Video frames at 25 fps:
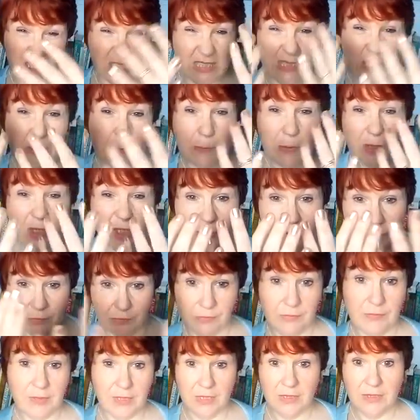it's spun,
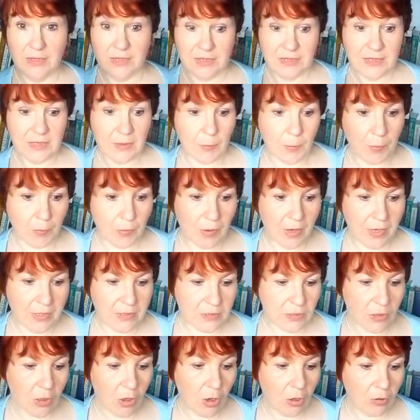and they
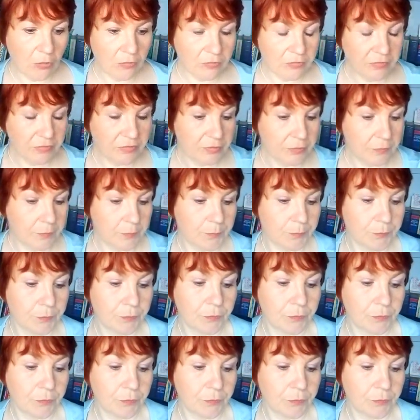separate off.